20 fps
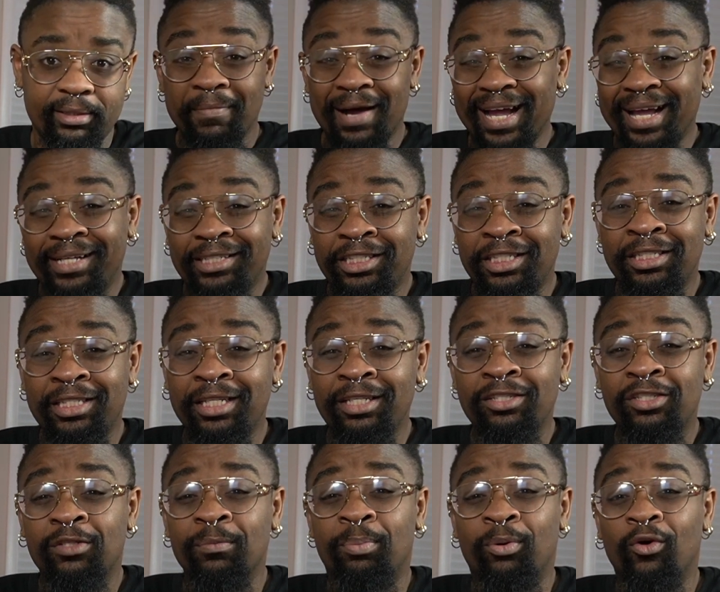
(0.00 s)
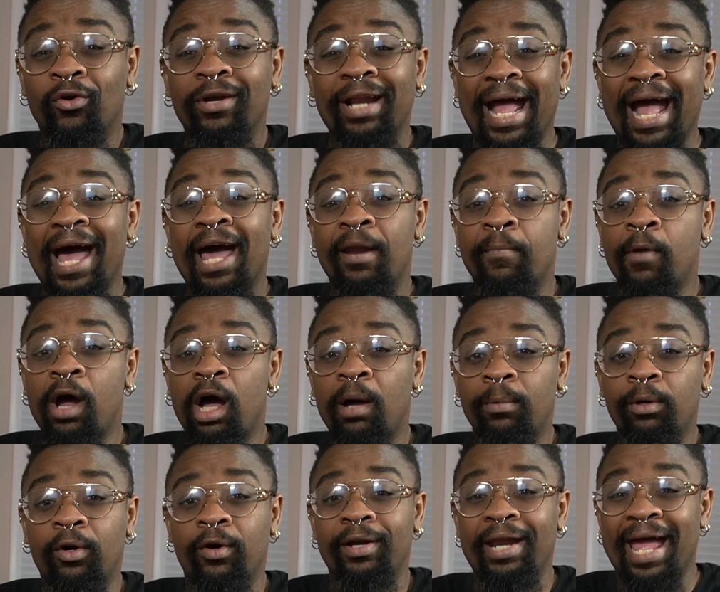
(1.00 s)
My engine didn't support AdMob
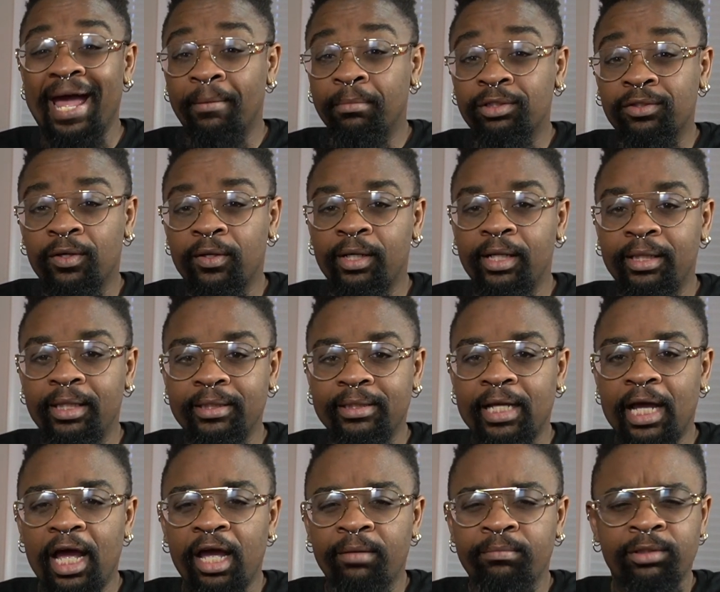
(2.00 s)
on Amazon at the time,